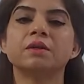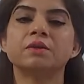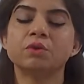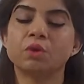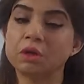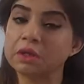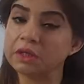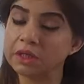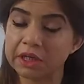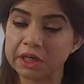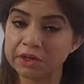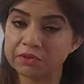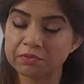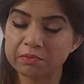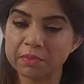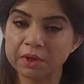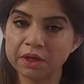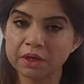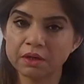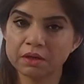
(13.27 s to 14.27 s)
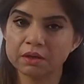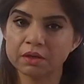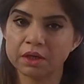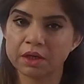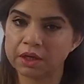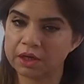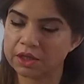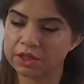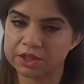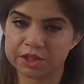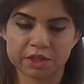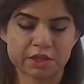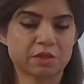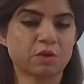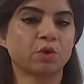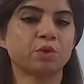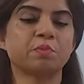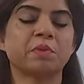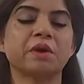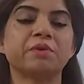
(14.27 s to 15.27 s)
Non-native me, English
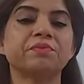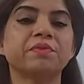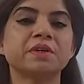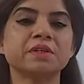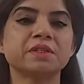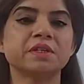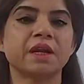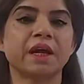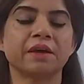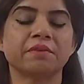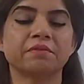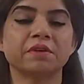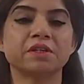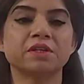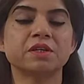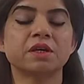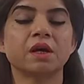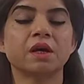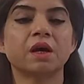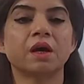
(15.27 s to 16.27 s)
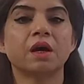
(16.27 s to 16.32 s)
is not my first language.